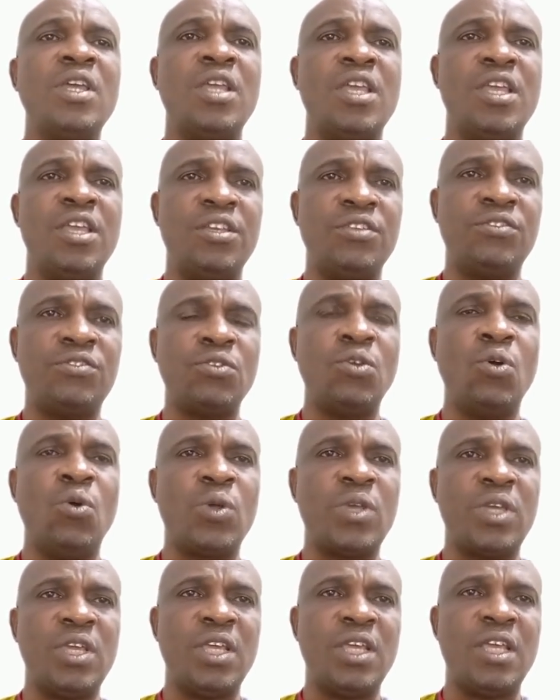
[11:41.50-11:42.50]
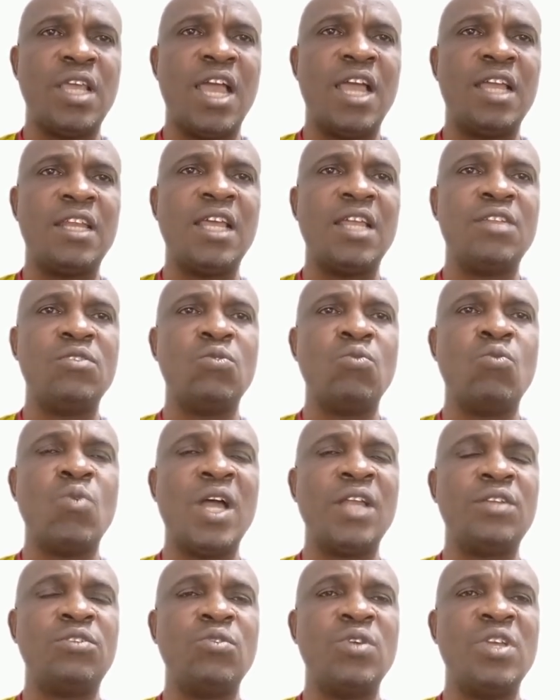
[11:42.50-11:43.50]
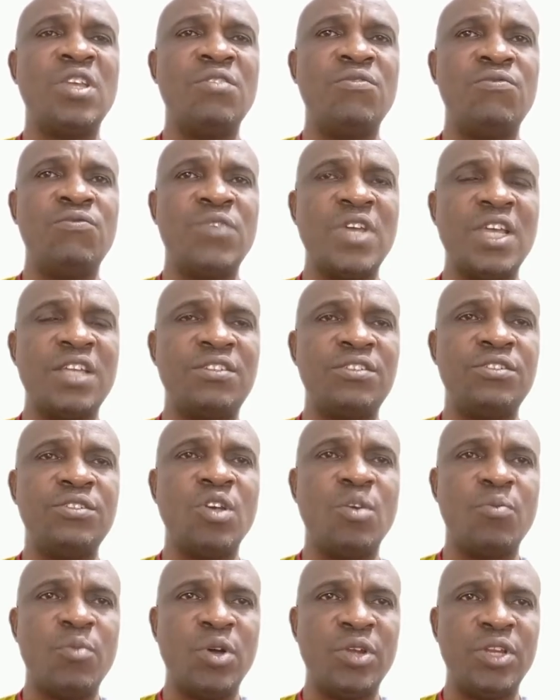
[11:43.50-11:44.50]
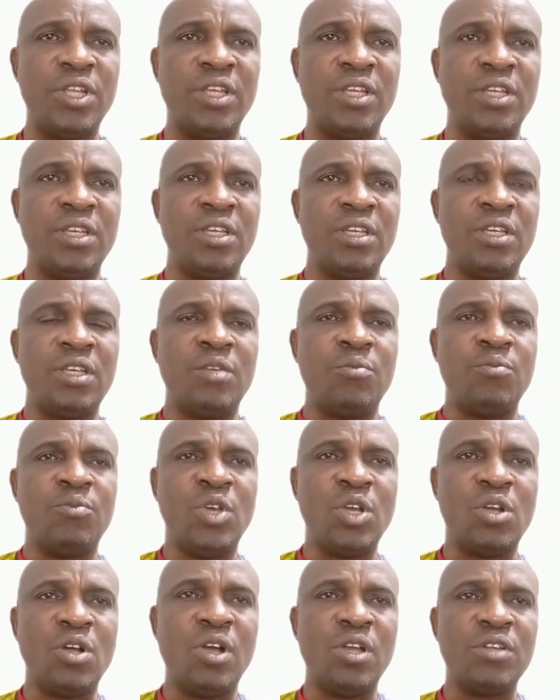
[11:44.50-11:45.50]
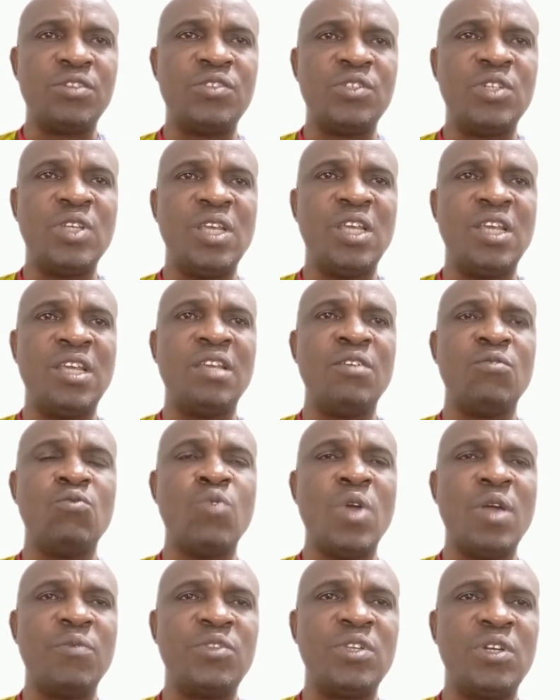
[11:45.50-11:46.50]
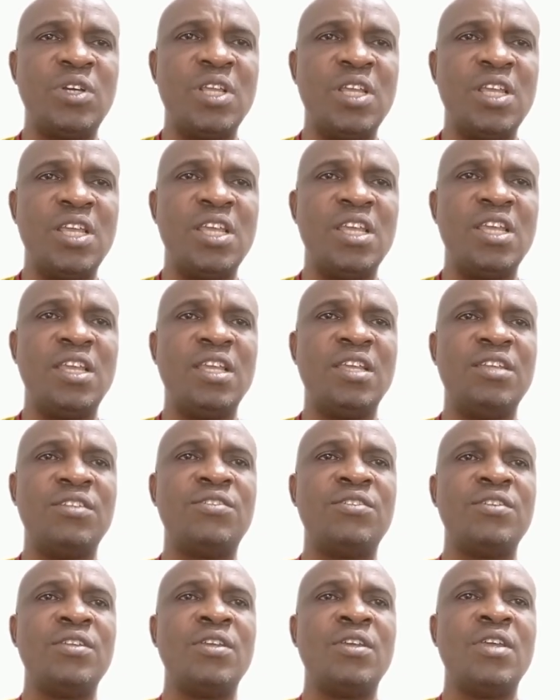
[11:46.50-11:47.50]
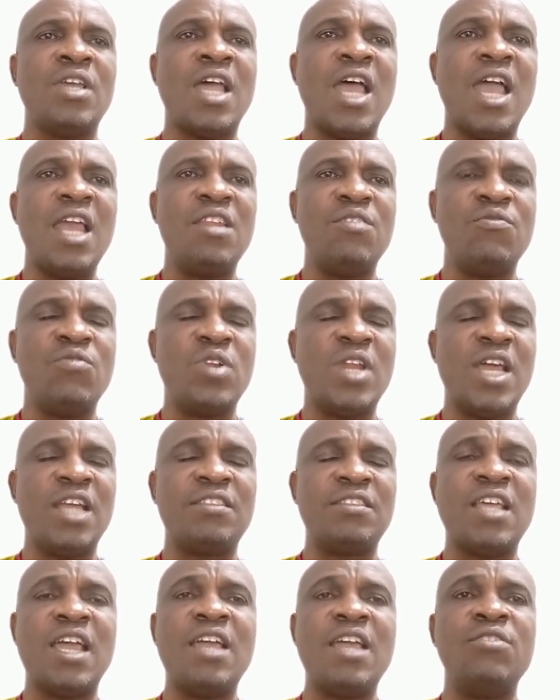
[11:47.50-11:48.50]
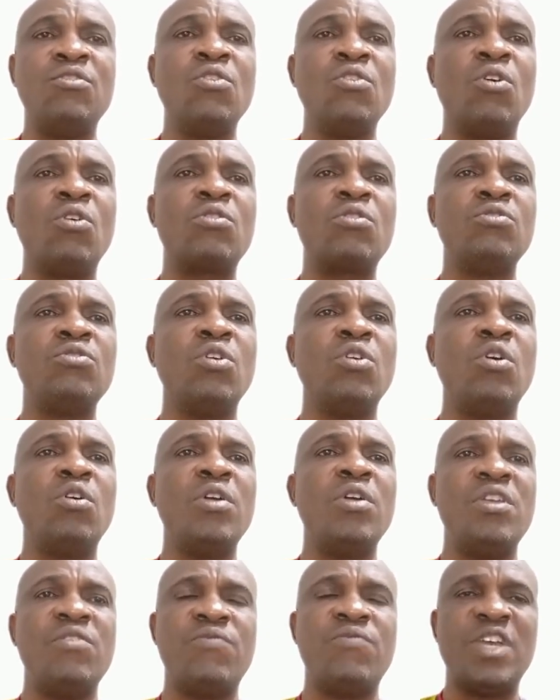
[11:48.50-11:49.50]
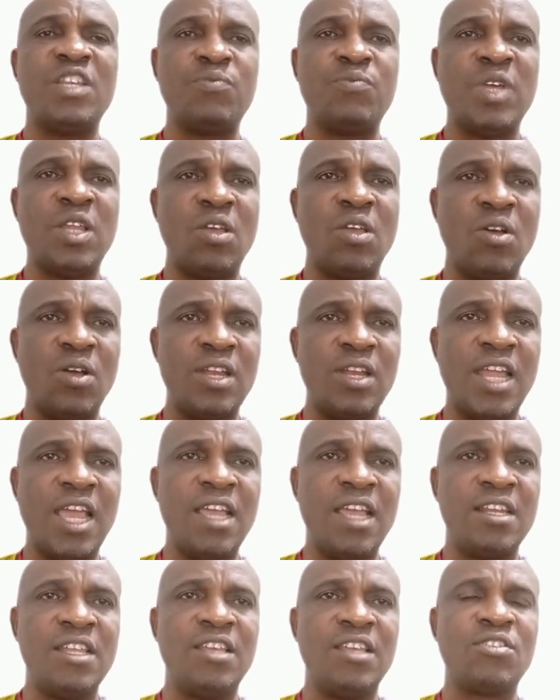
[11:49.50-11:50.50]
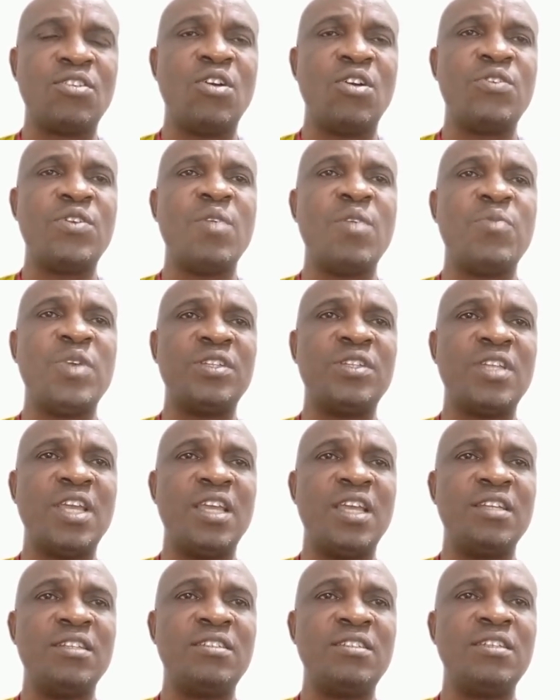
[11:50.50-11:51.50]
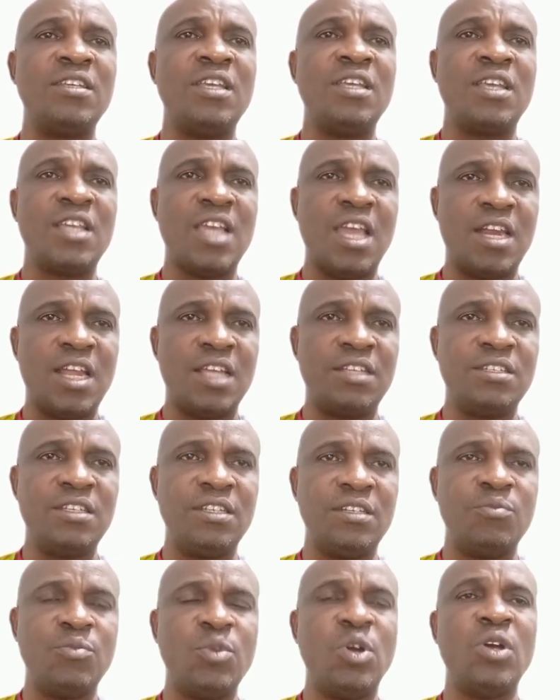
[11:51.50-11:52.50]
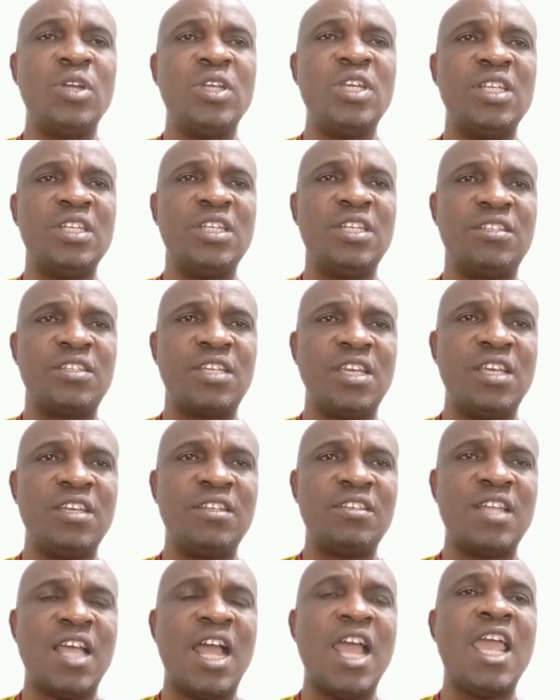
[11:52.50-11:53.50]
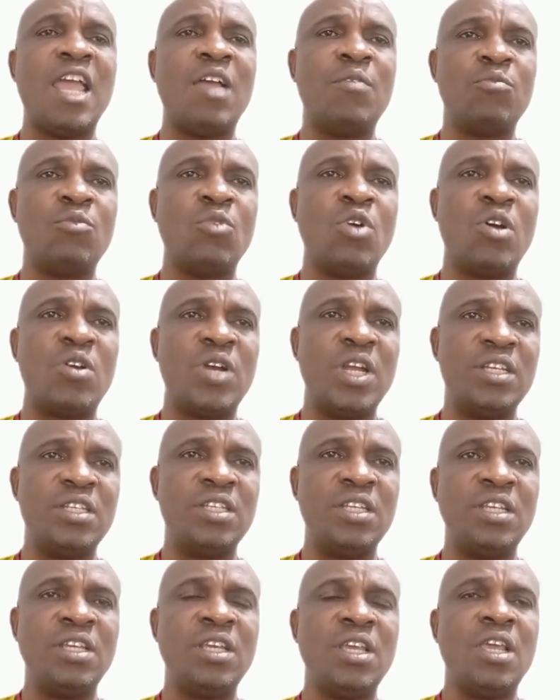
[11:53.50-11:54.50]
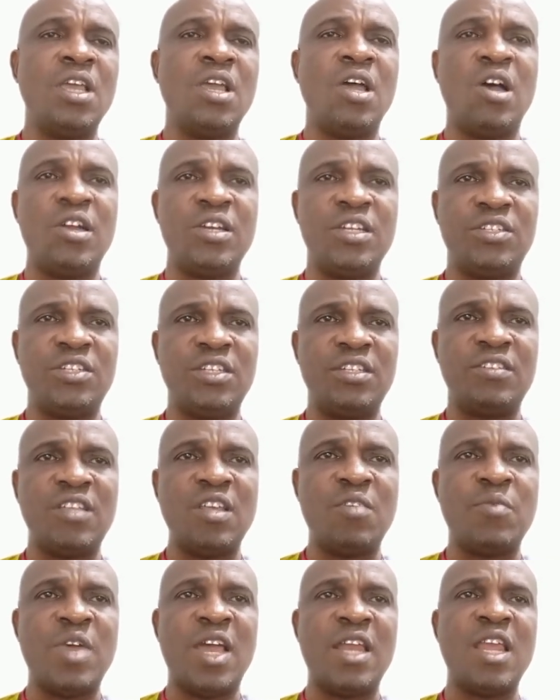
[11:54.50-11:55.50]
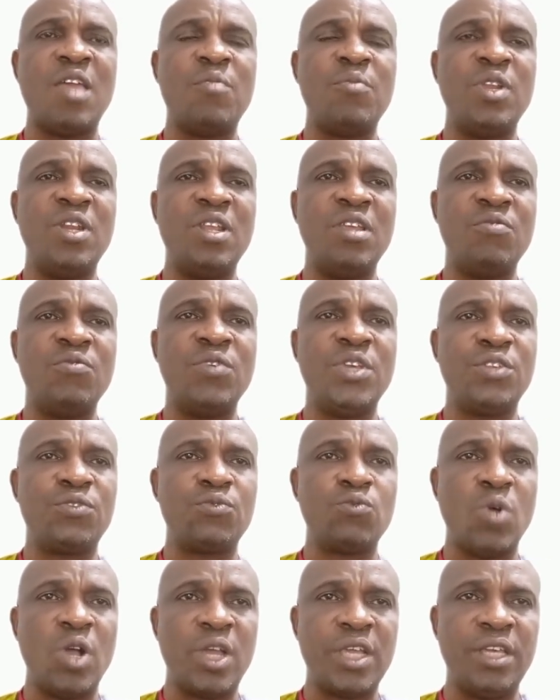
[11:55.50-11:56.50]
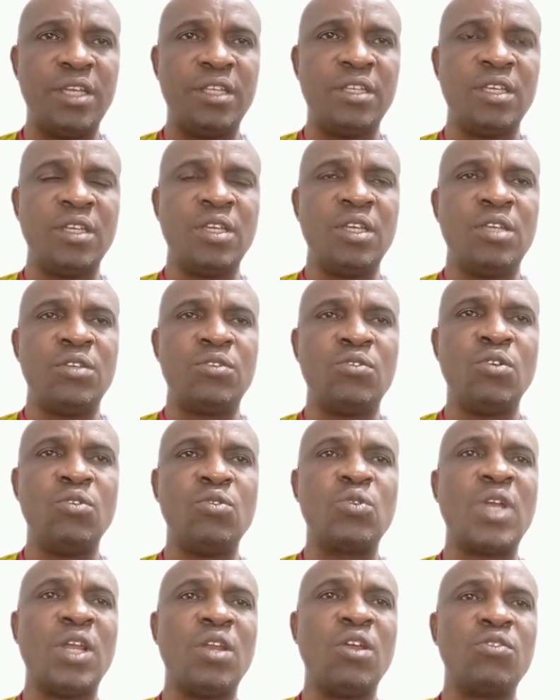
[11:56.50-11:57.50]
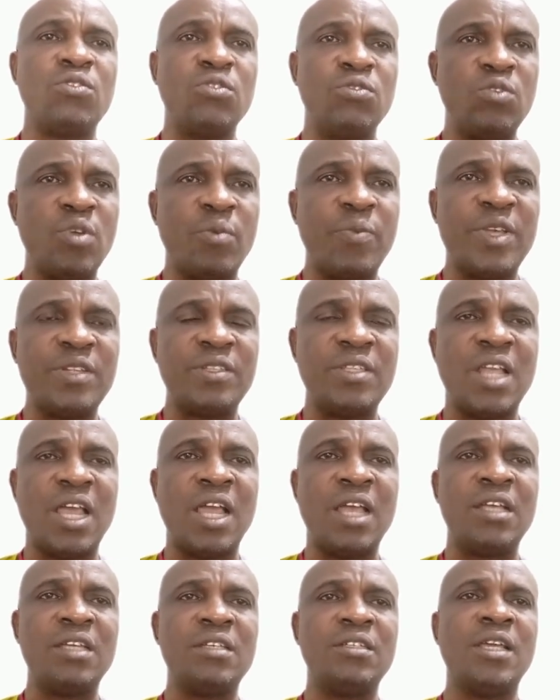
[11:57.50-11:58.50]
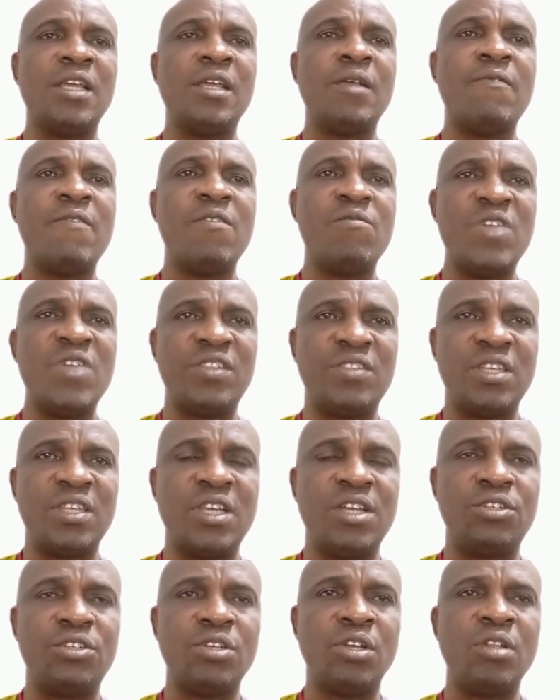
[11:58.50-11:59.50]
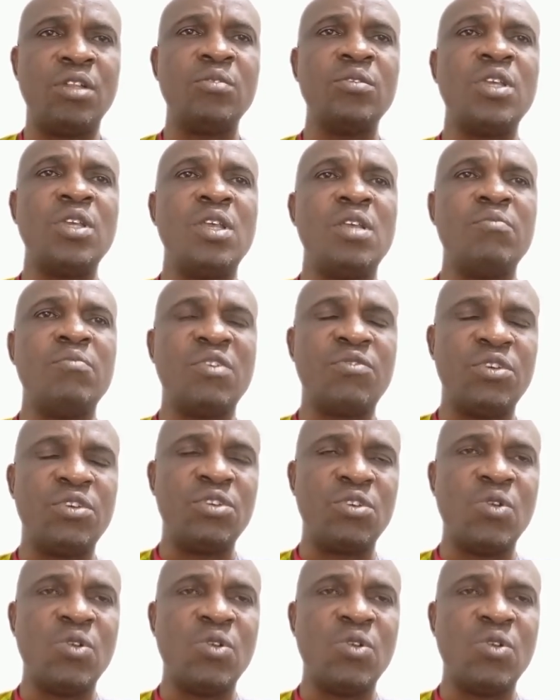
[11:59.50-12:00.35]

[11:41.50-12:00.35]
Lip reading: is okay and that you want to invest your money, because the Web3 is highly volatile. No investment online is 100% guaranteed. But in this case, I am already on the system and I believe it's working. So you can also do your personal investigation before you